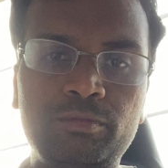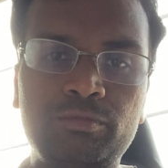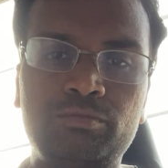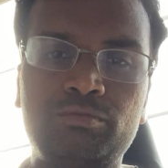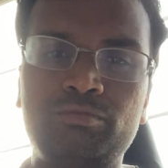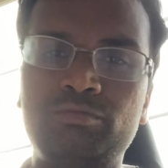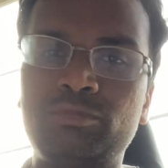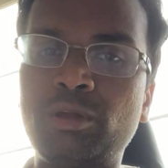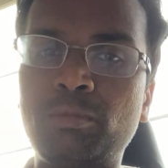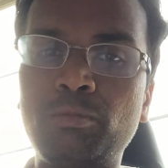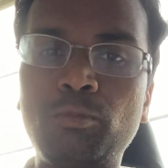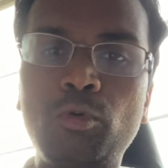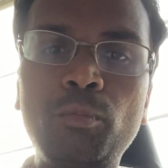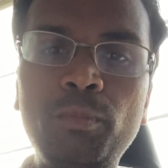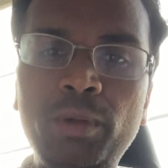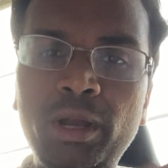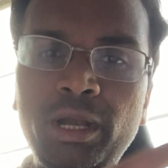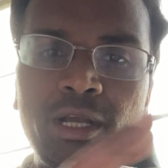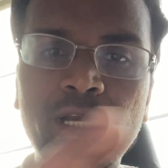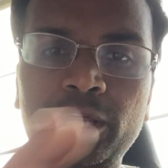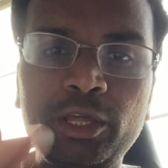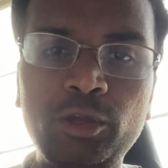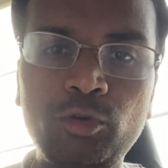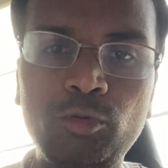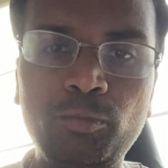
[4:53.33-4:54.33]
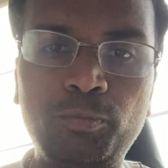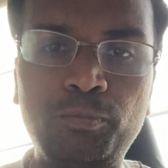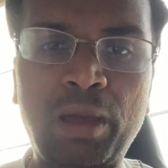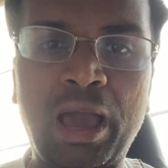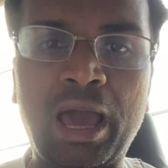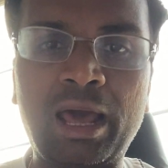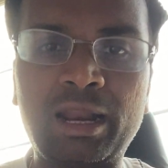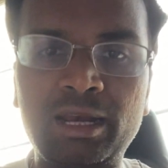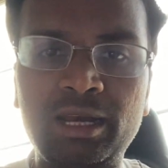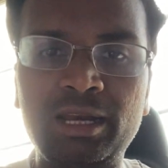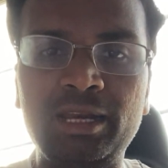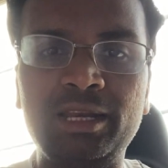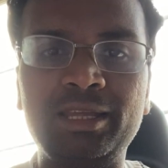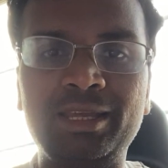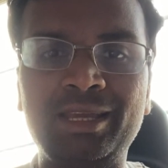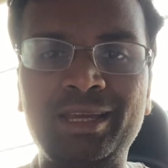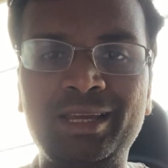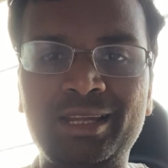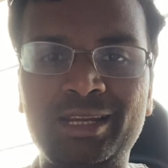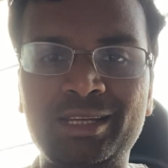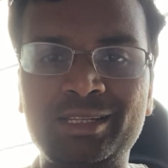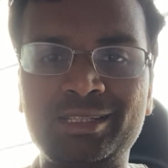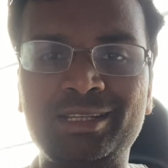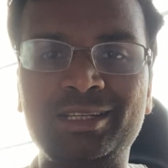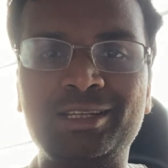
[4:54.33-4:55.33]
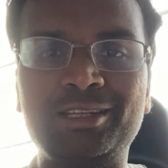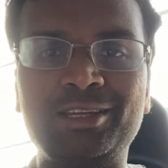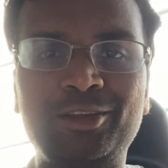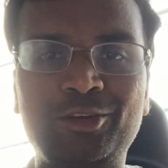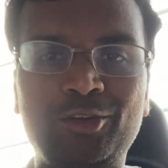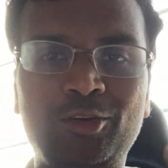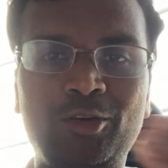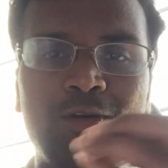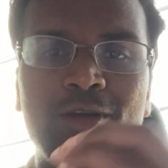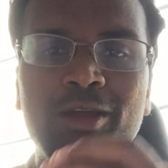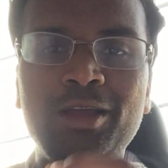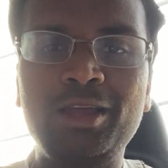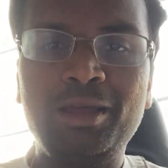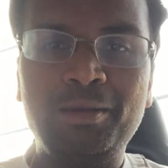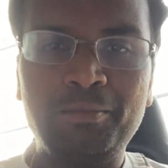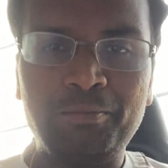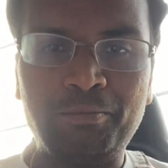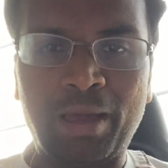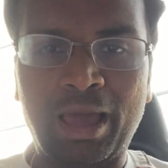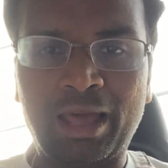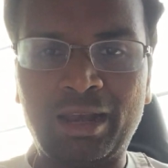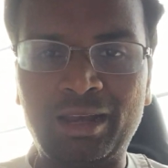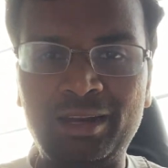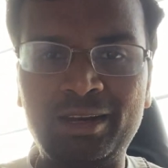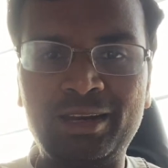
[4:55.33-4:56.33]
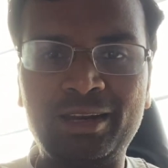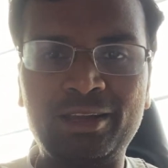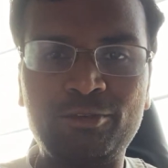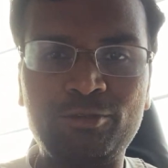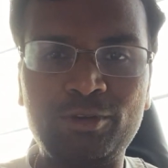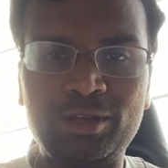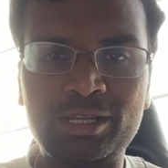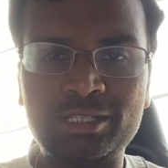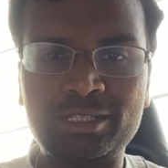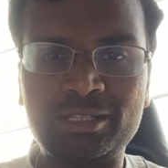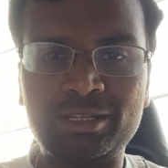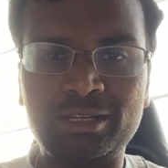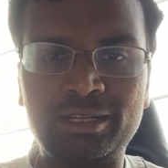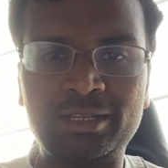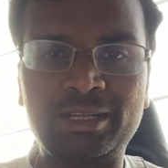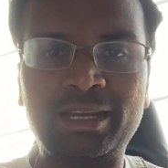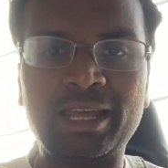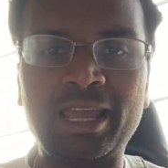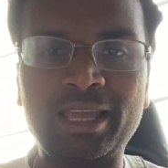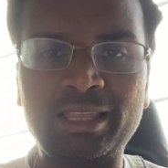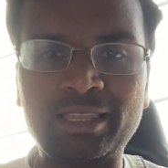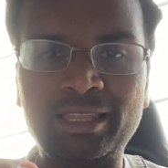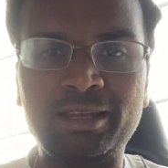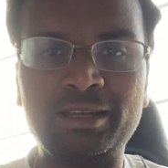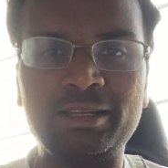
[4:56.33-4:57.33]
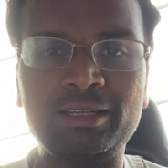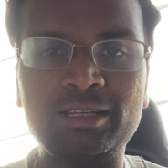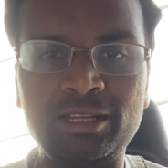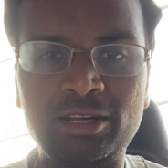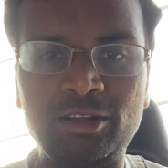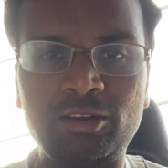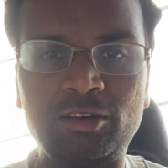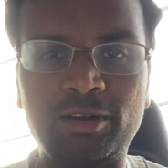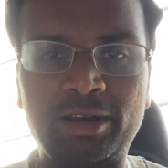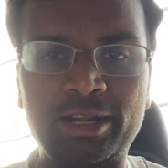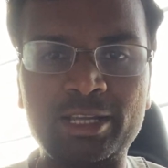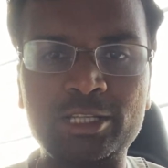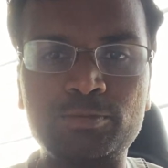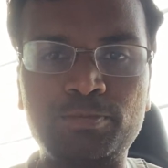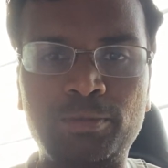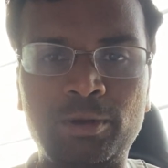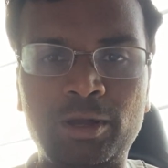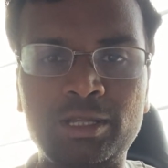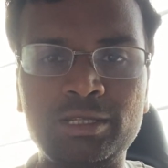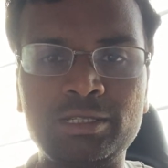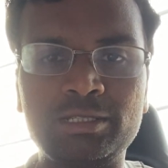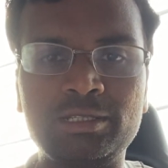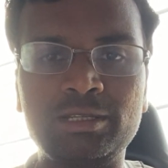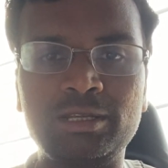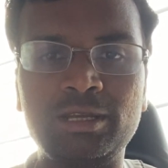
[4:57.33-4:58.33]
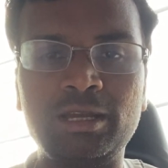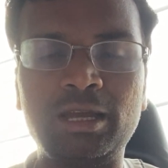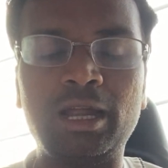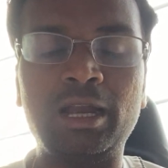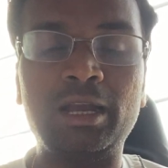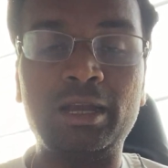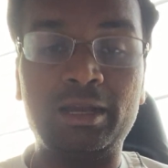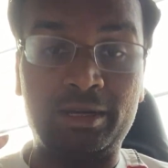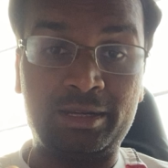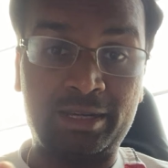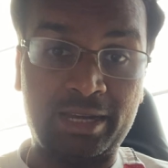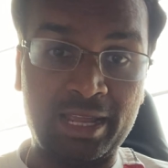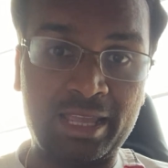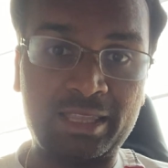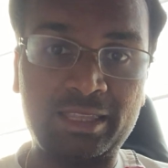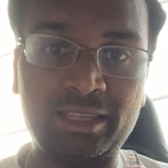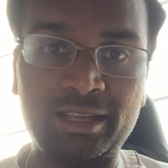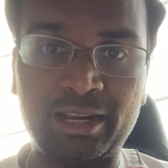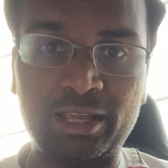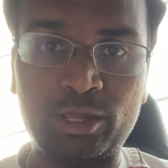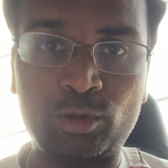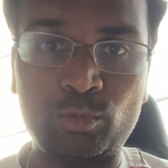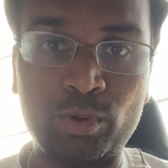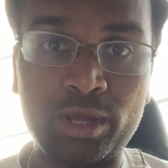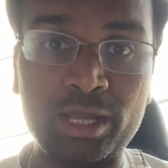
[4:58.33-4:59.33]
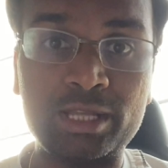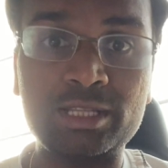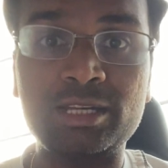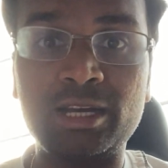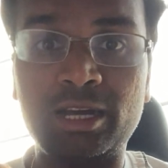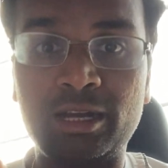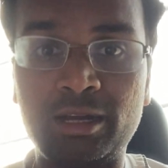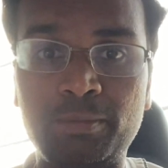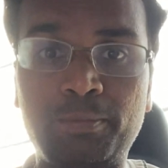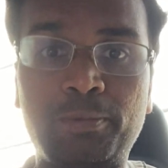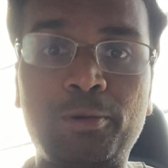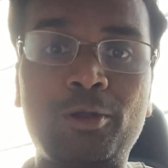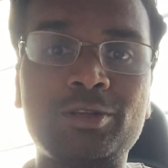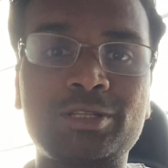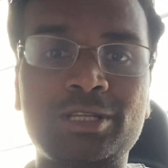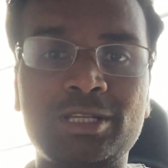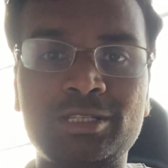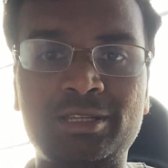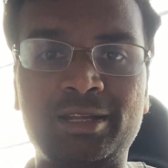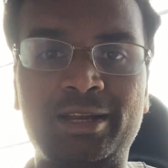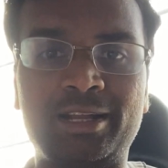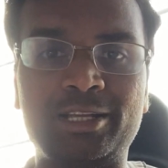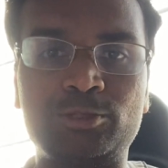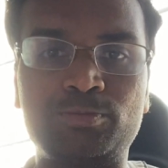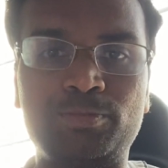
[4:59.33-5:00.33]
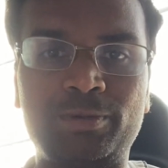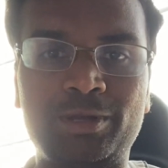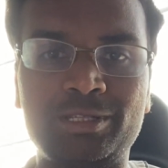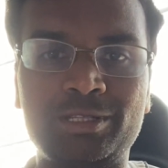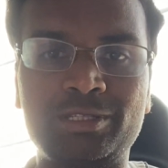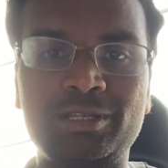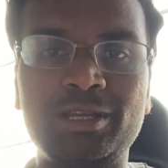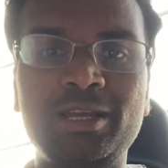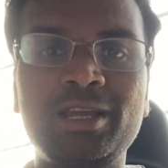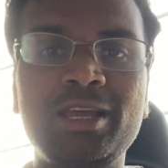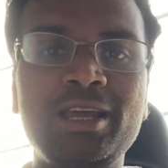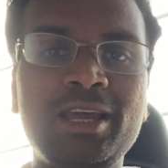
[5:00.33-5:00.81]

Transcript: The moment you parallelly increase it, parallel request, take the response and take the request and process the response.